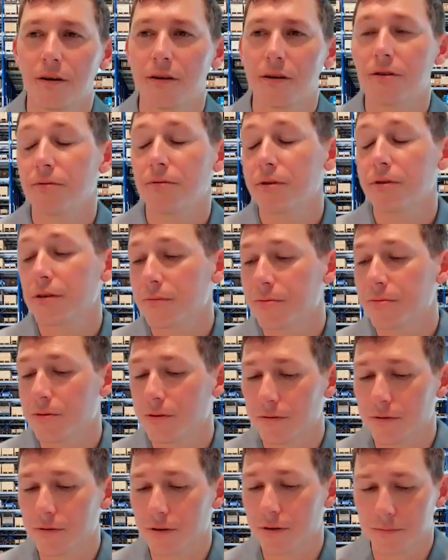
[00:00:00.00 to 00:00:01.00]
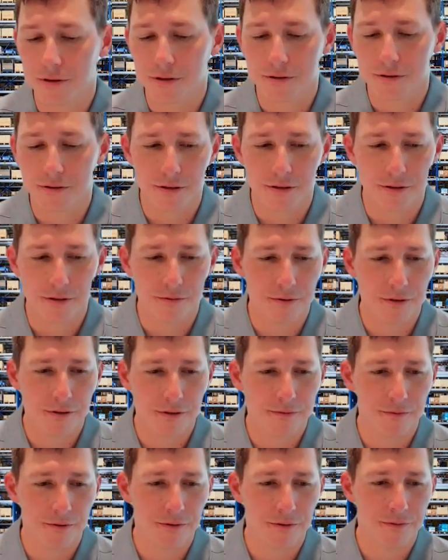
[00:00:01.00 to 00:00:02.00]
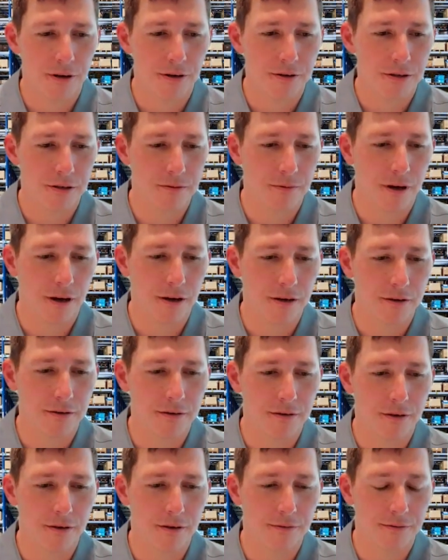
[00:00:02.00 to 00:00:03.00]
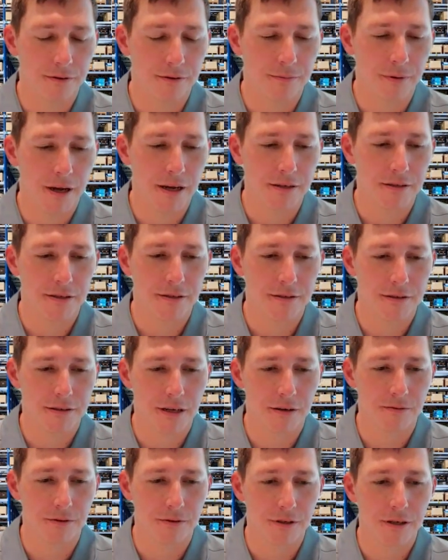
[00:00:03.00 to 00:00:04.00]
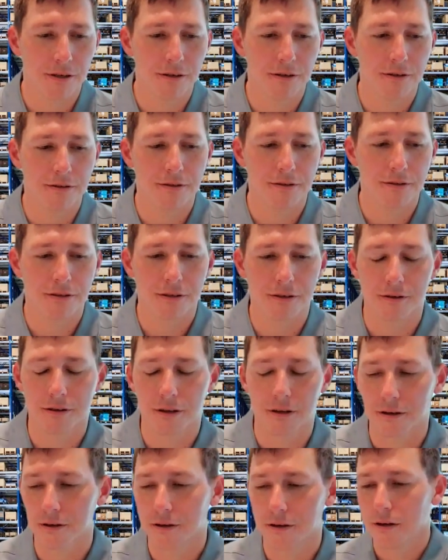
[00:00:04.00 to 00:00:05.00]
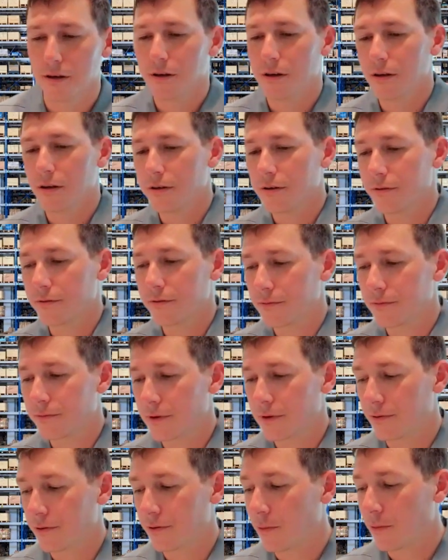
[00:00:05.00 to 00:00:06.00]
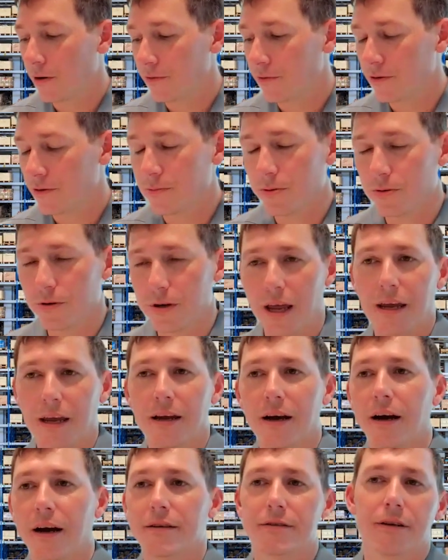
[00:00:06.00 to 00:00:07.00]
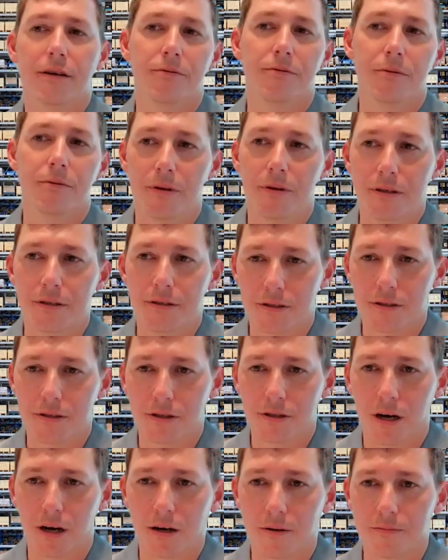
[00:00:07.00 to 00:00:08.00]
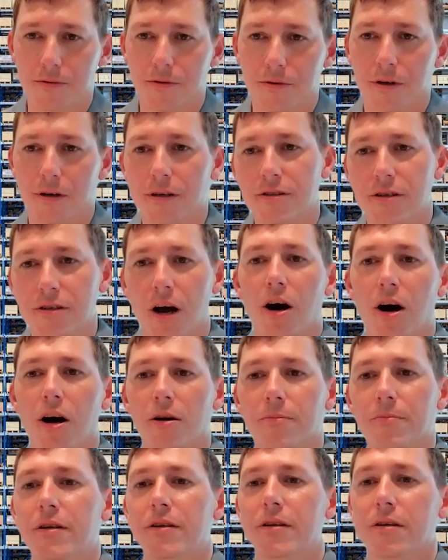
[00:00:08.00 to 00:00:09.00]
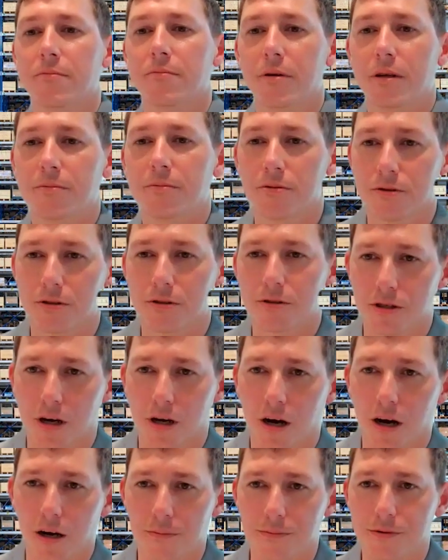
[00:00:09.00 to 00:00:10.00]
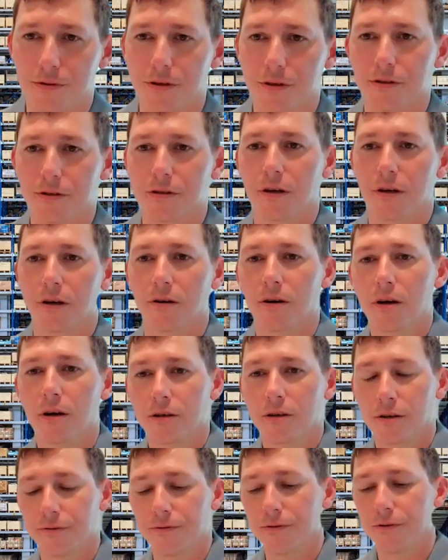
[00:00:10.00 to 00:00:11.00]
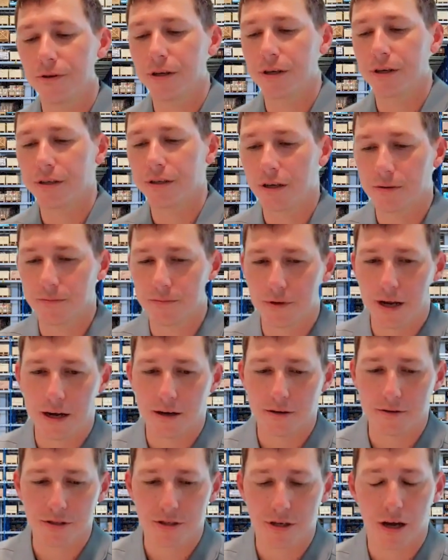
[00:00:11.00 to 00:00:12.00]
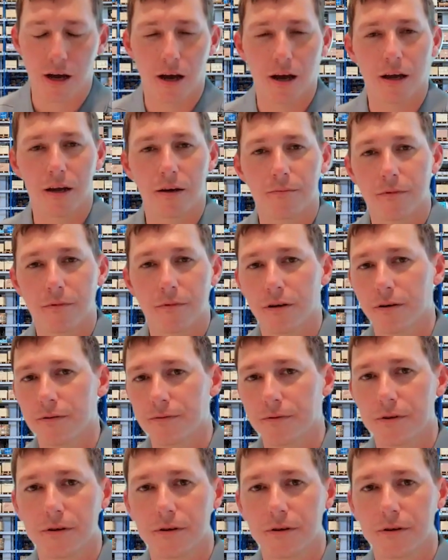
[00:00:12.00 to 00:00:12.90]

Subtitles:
that's a really good point, right? Because, we've talked about it, for the past several years, is, that, from our viewpoint, AI is not replacing jobs, right? It's augmenting people's jobs. And so you're freeing up now time of,